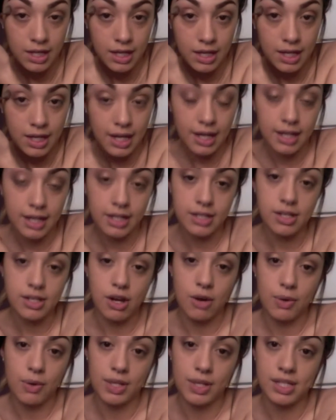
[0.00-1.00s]
And as
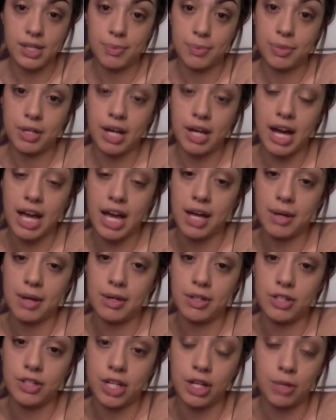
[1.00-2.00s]
always, I put an
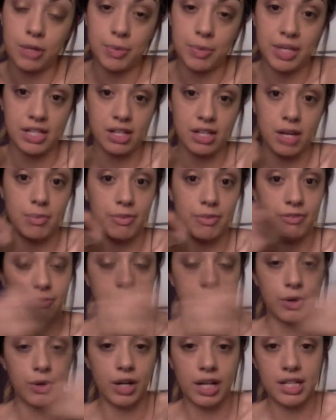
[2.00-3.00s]
eyeshadow base on
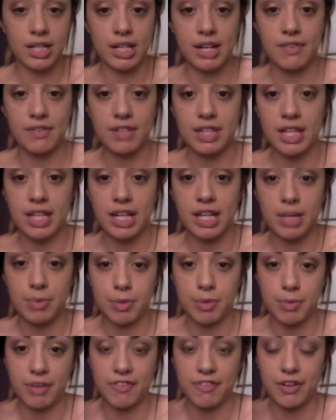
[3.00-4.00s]
before I did everything. I
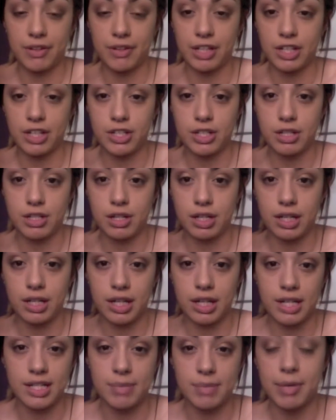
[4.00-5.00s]
put my foundation on and
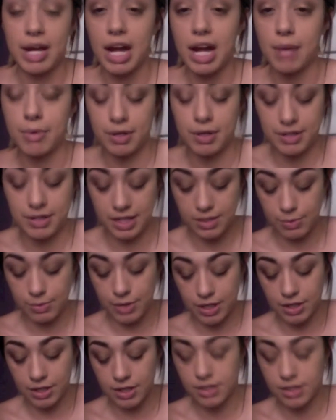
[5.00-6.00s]
I did my eyebrows as
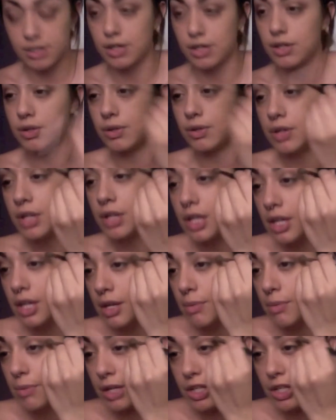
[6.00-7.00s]
well, so
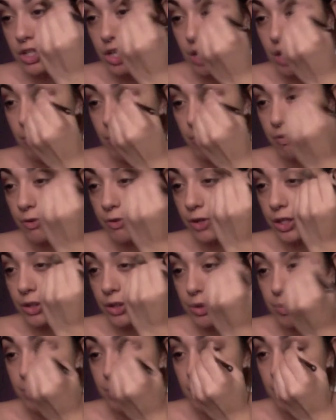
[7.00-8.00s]
make sure before
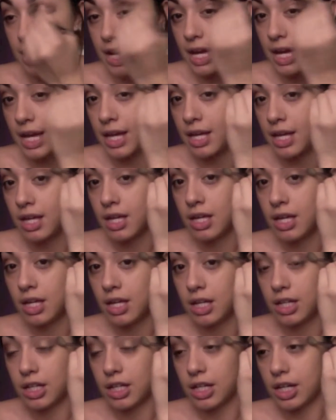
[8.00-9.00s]
you apply
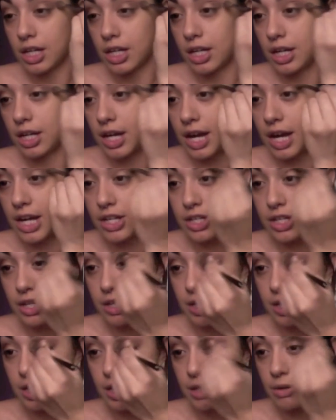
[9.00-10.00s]
your eyeshadow
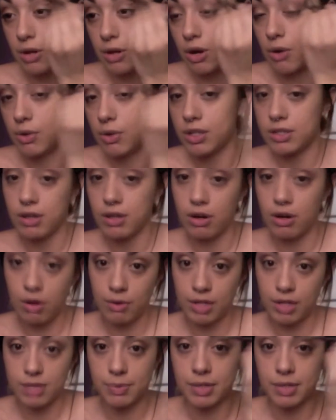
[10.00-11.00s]
that you always
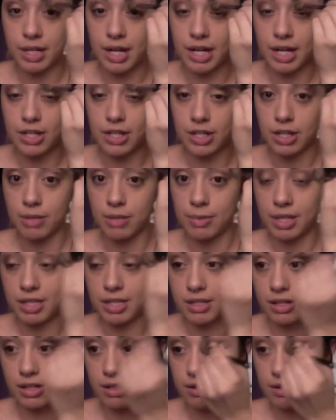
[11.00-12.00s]
put an eyeshadow
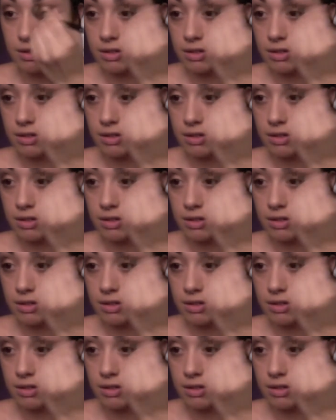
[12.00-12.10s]
base on.